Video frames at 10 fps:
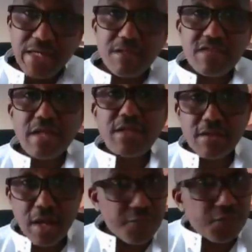Sanders
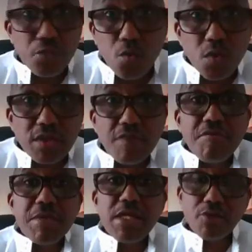have, you would never
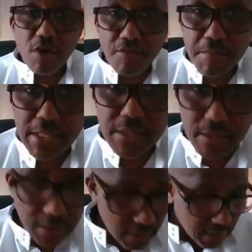be in government.
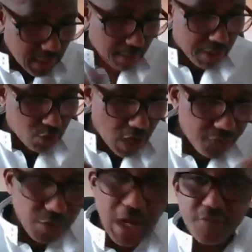You have
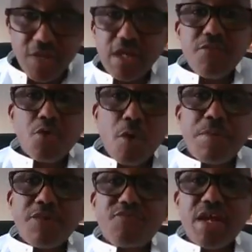to have very
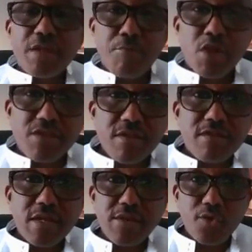corporate friendly
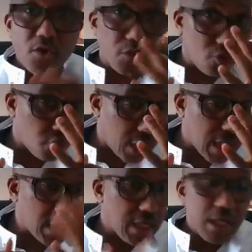policies in order to
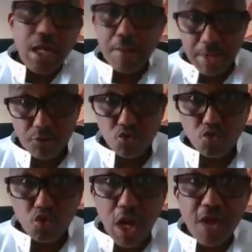stay,
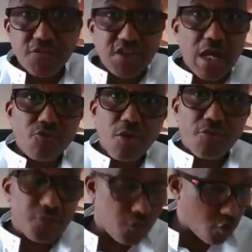to have chance
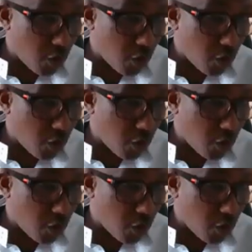of